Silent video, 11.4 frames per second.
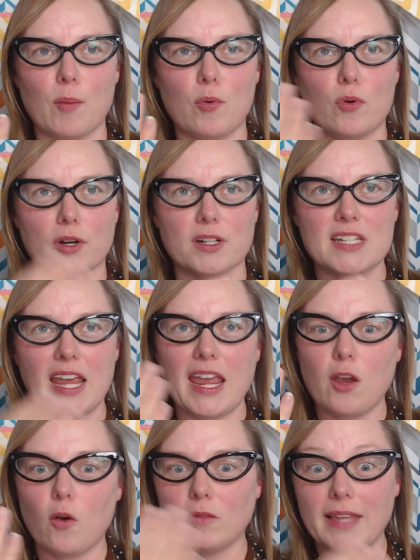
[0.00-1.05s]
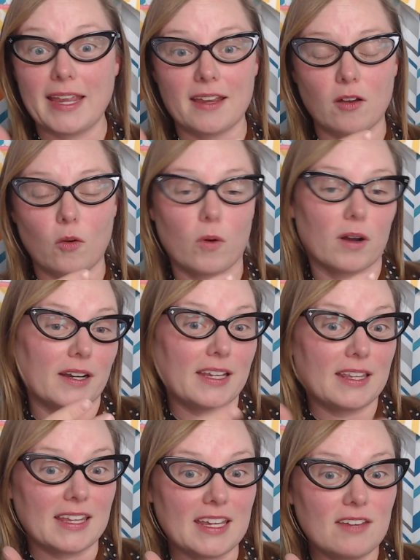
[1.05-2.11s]
poor day, late or in
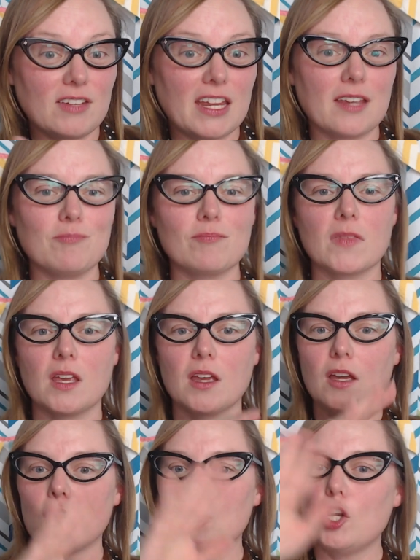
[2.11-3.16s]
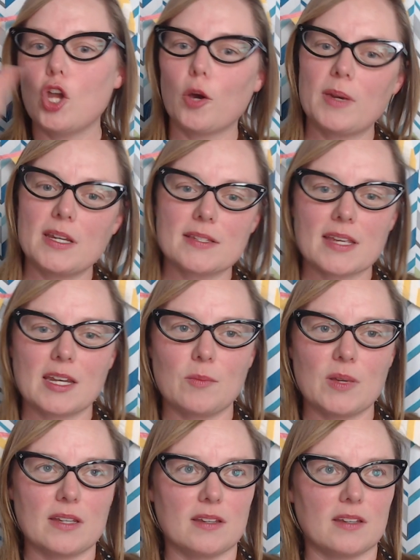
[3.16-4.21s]
the evening, nobody's going to
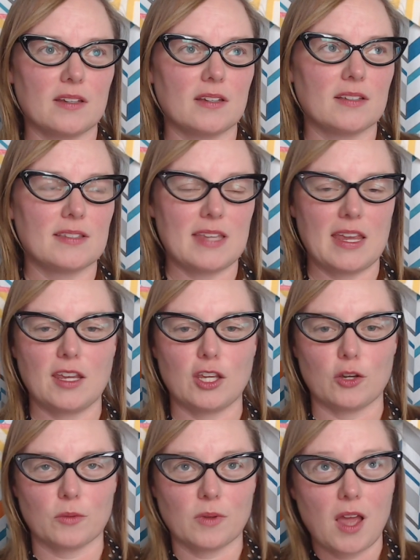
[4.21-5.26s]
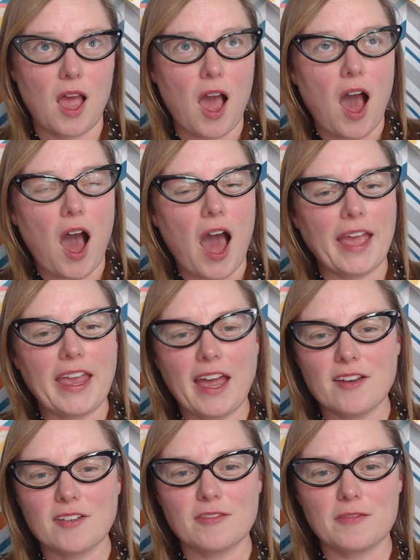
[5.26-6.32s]
be seeing you. I
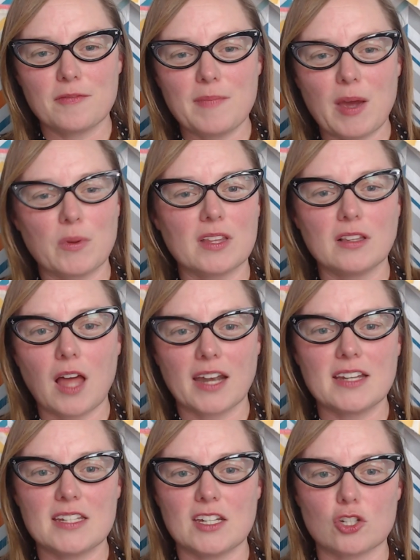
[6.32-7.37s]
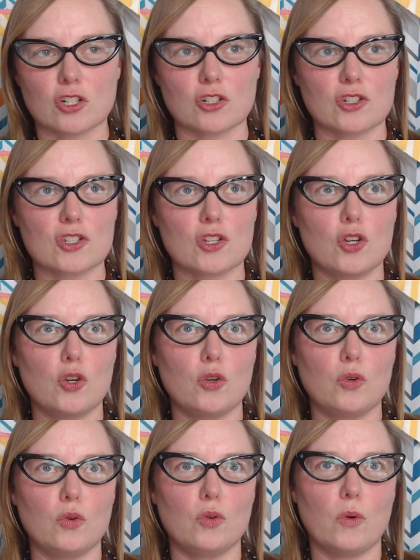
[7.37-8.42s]
have met with a lot of teachers
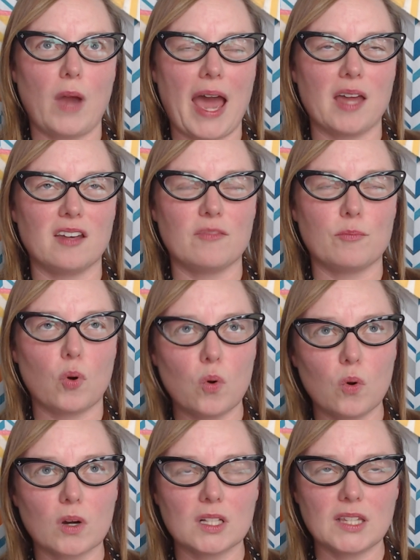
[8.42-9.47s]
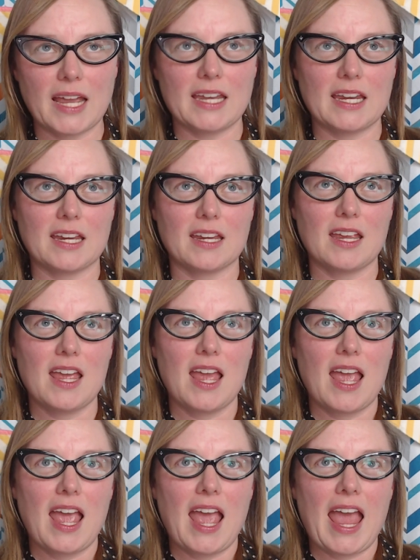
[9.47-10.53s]
who had poor lighting
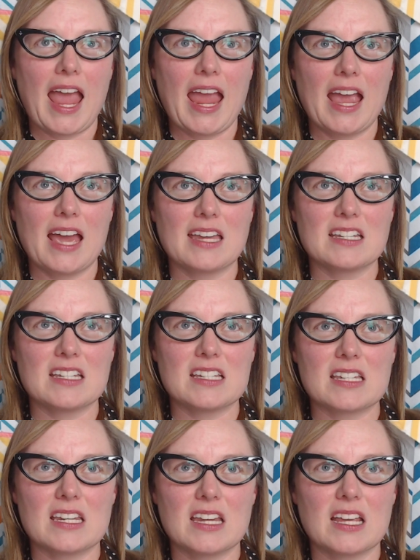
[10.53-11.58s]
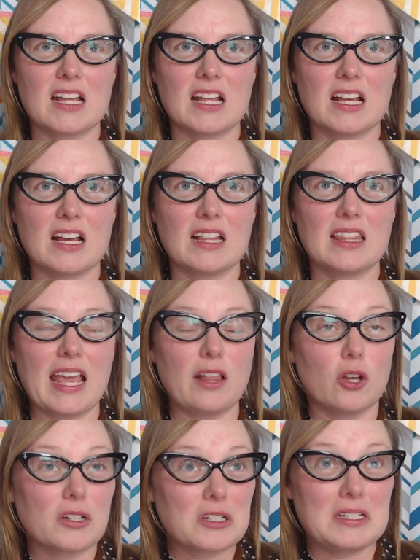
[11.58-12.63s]
and they
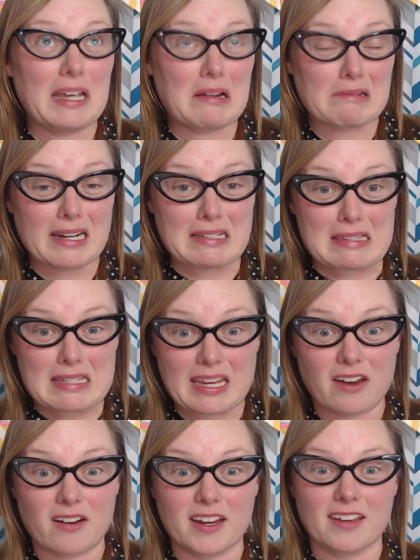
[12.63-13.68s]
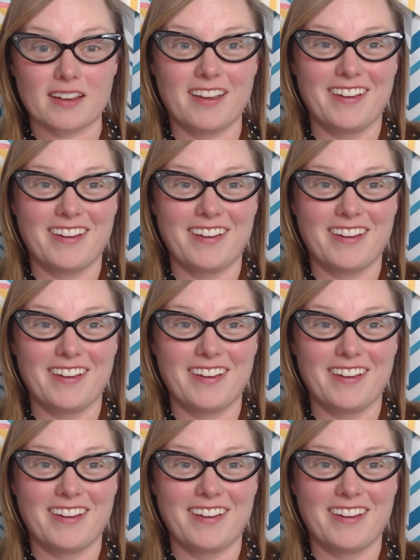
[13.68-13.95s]
looked downright scary.